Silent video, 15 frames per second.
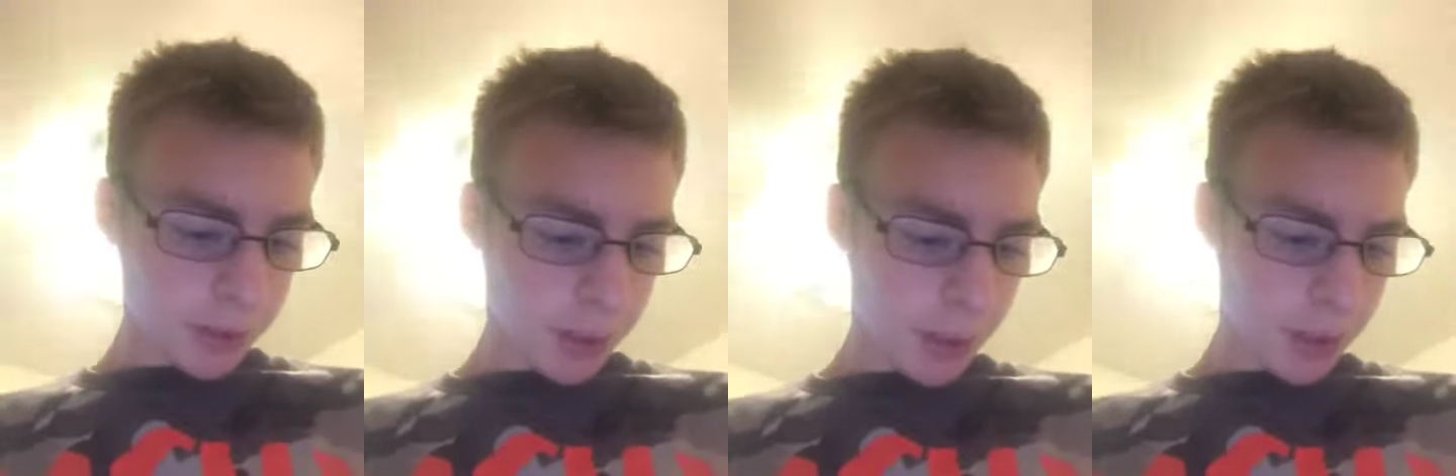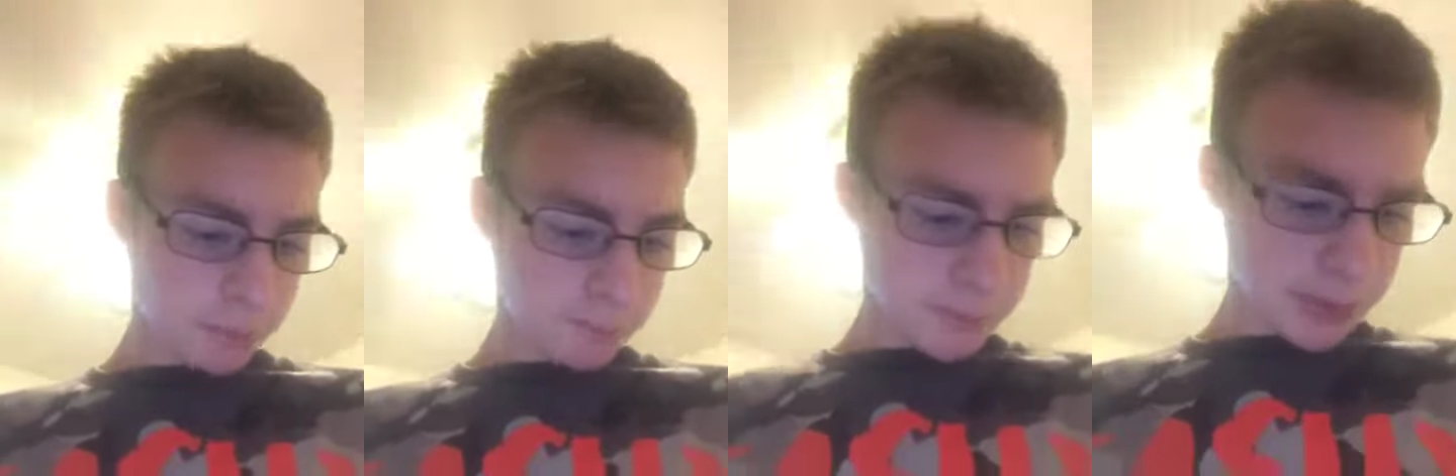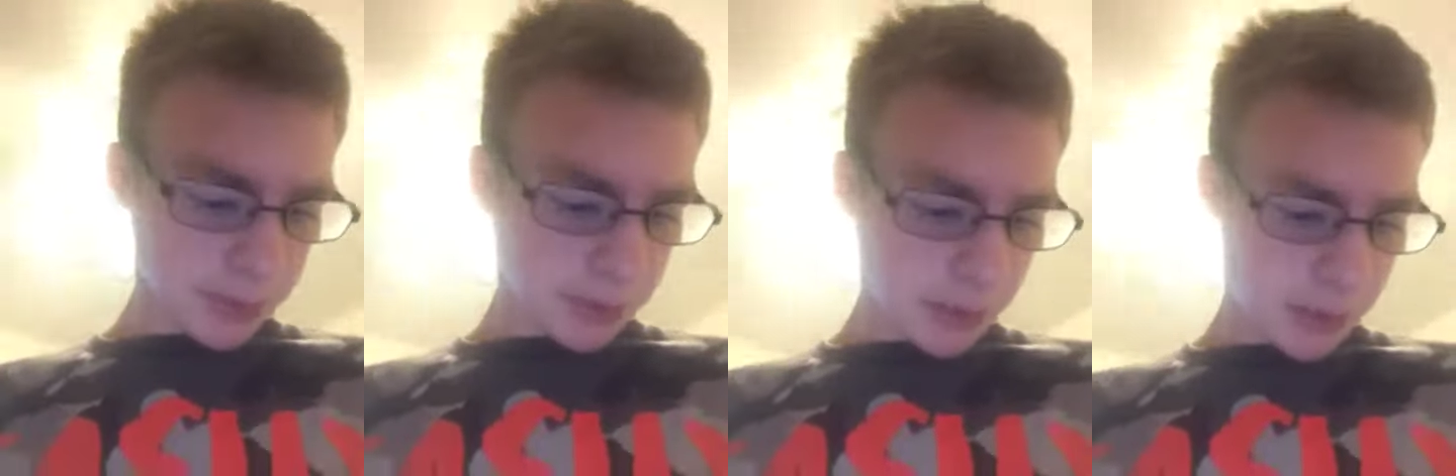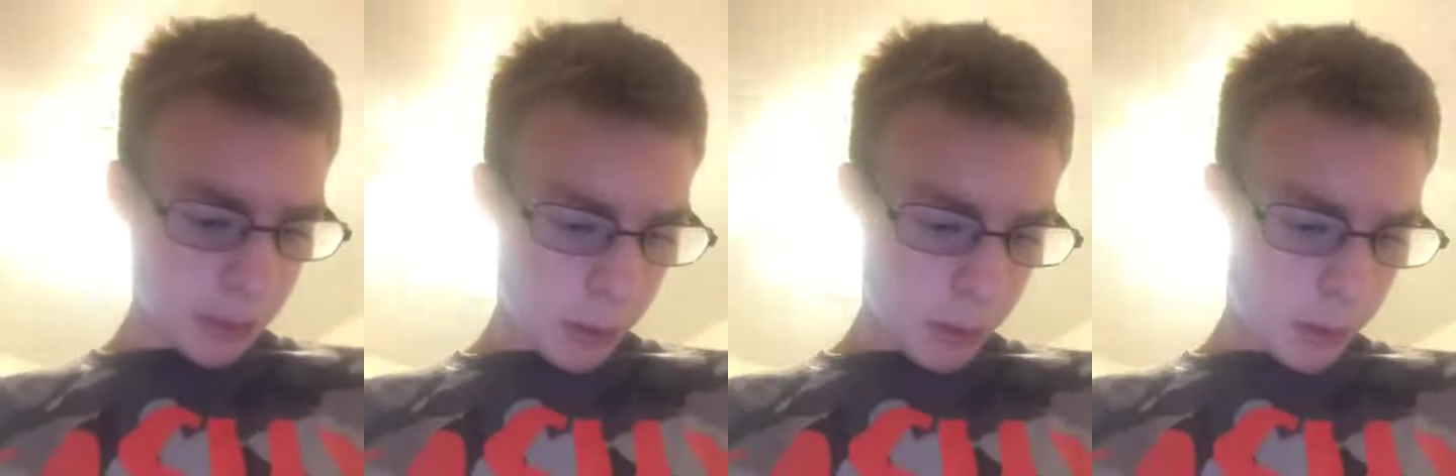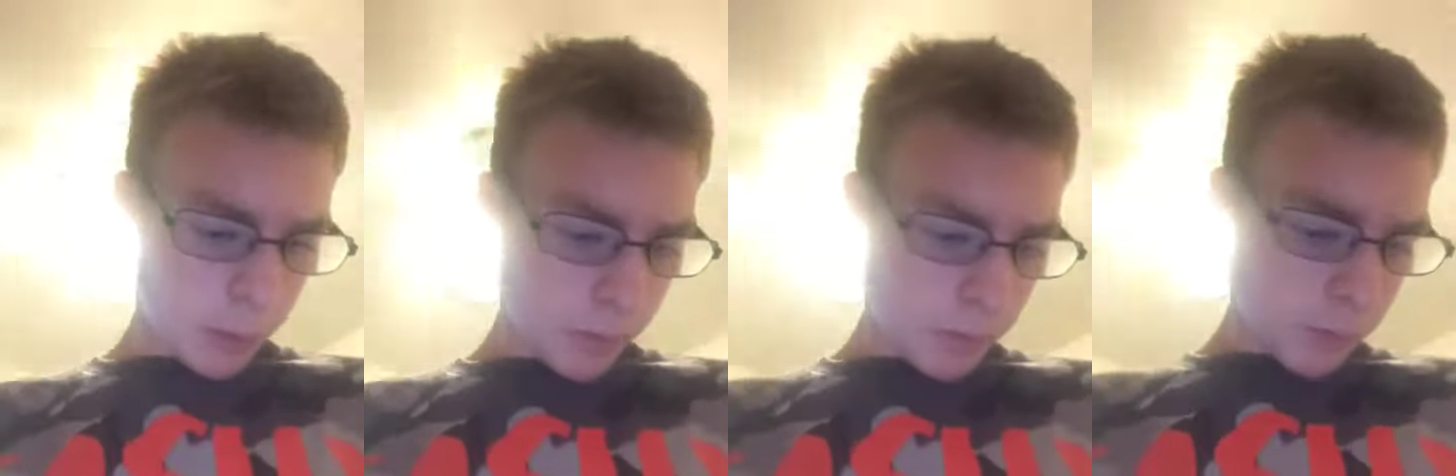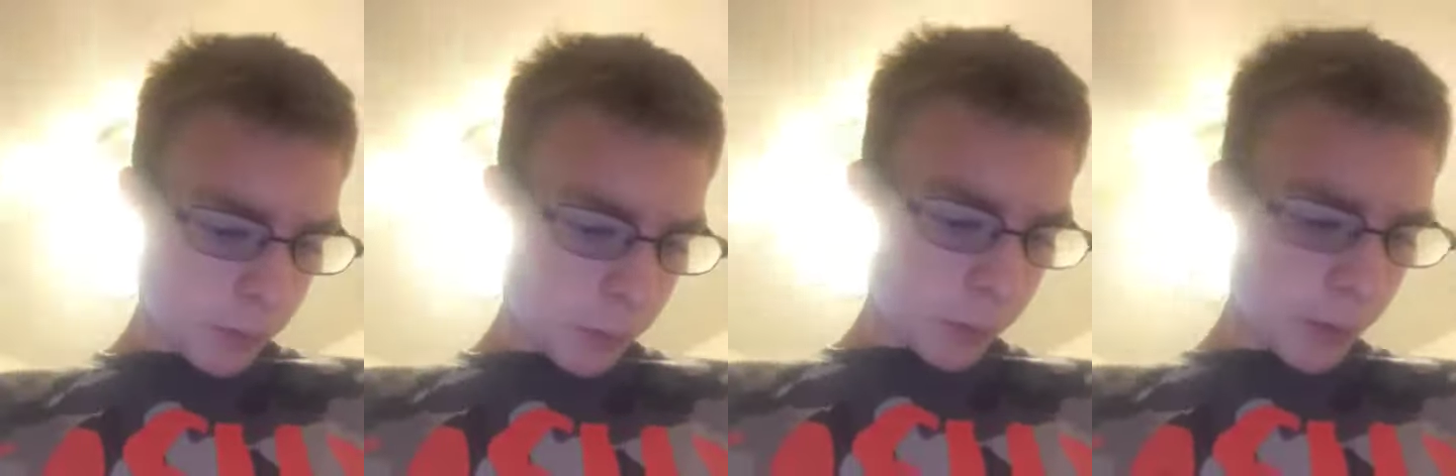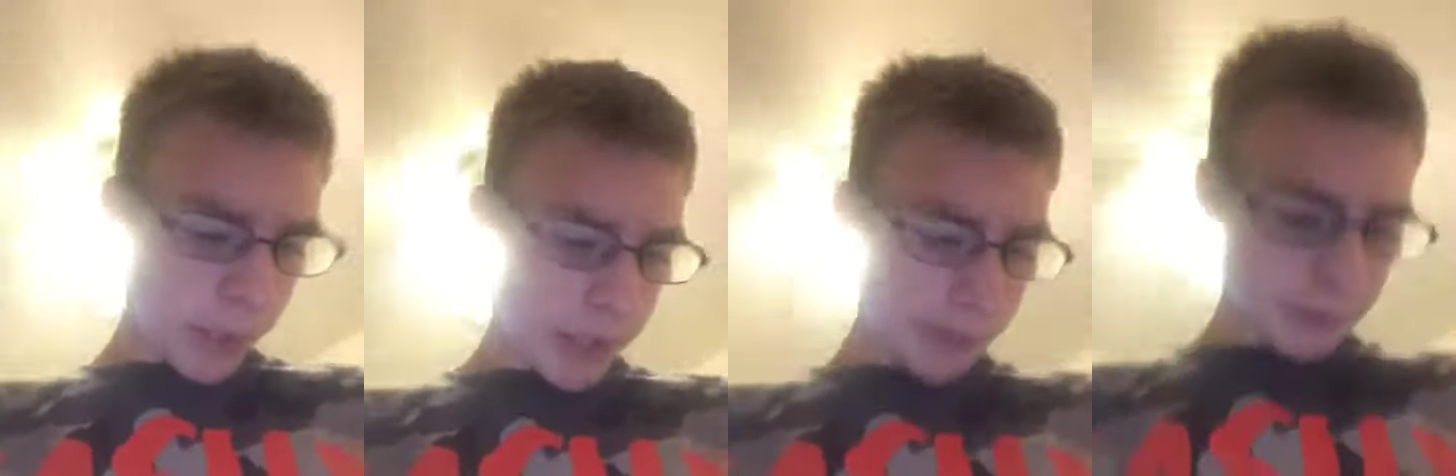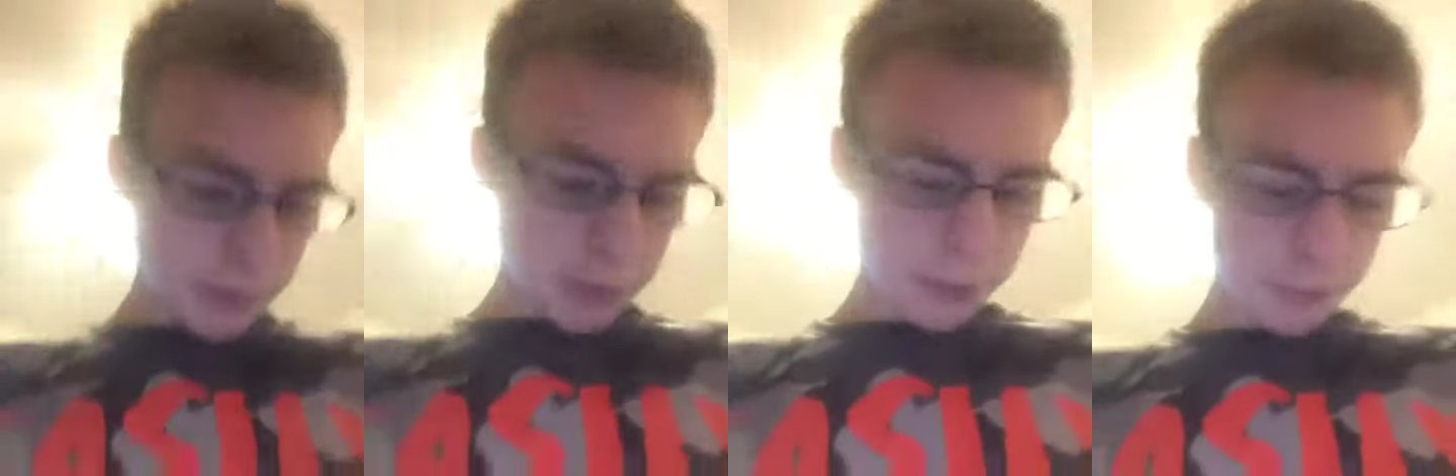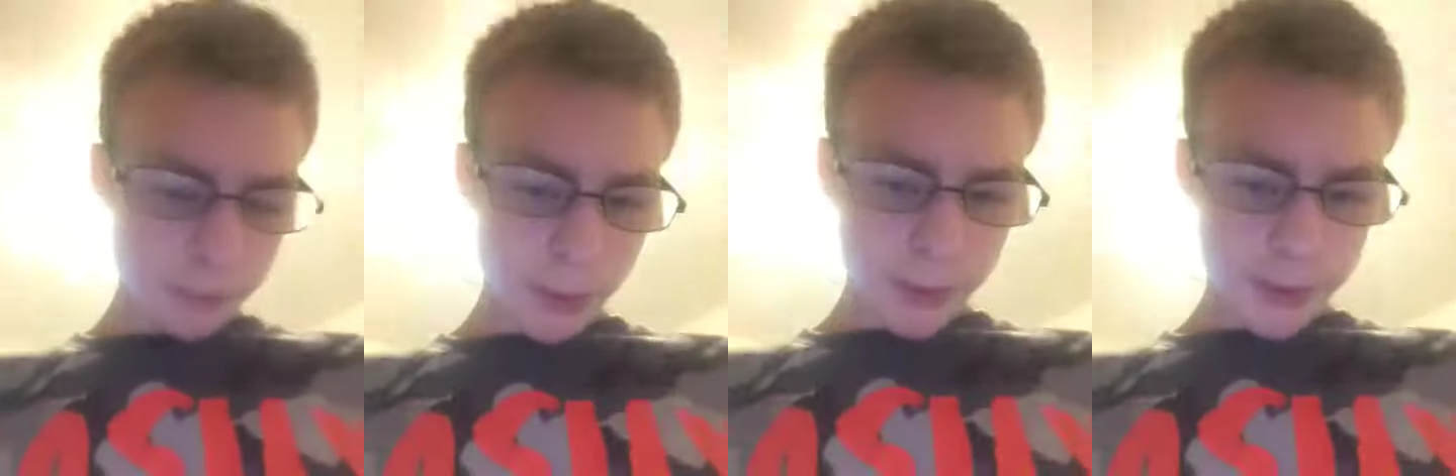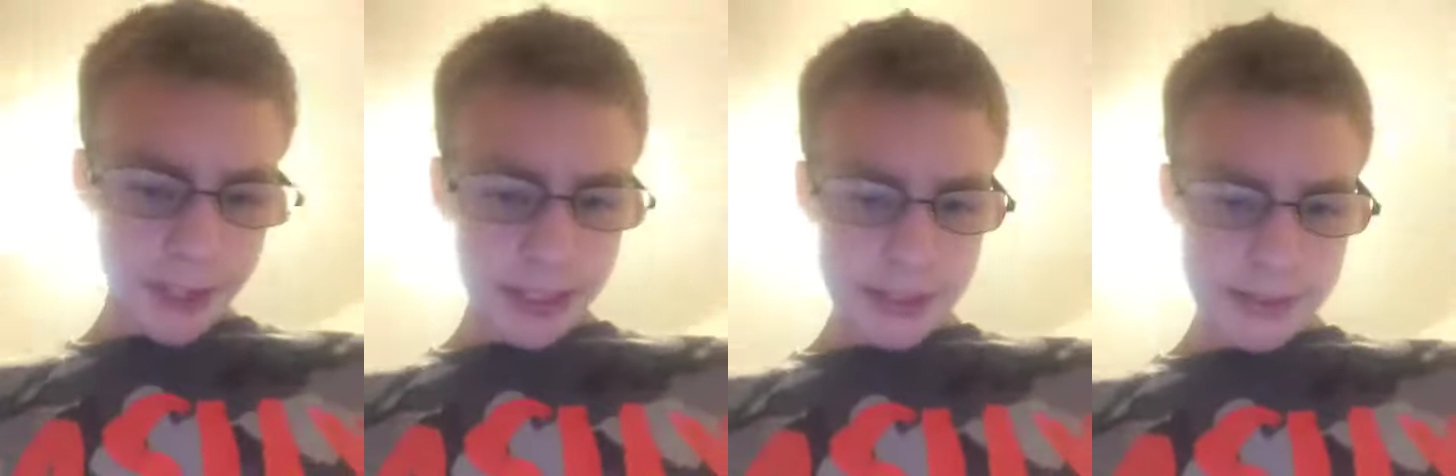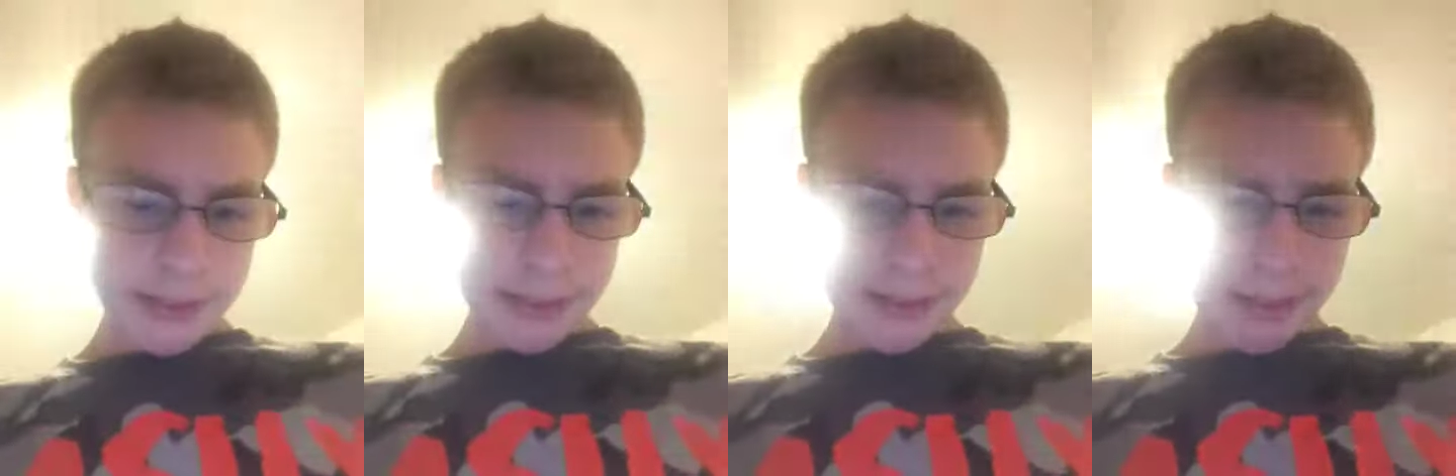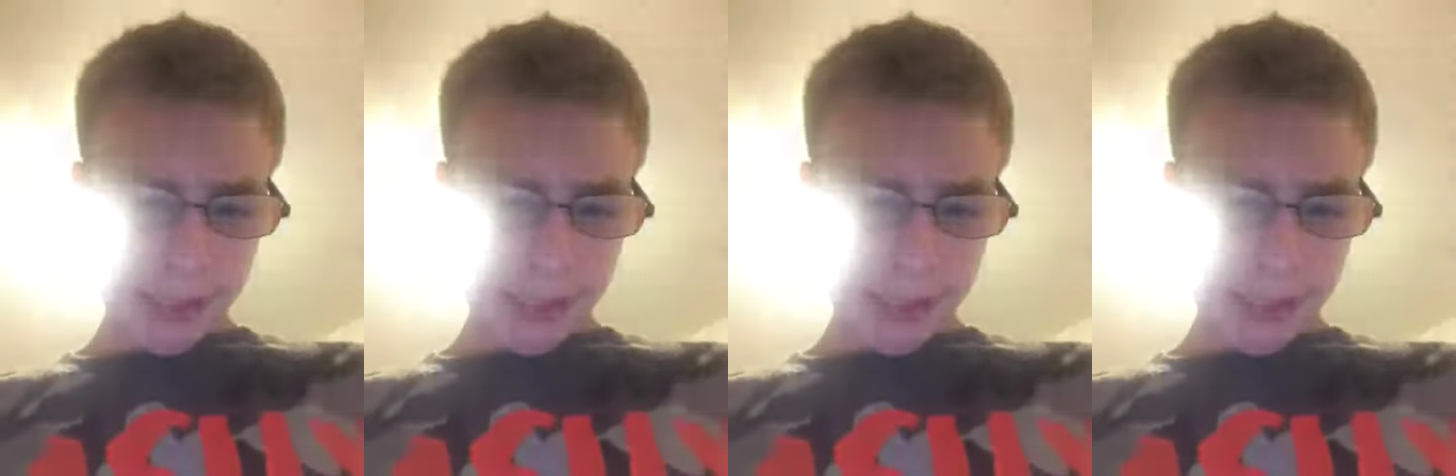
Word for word: cups, or have a Super Mario Galaxy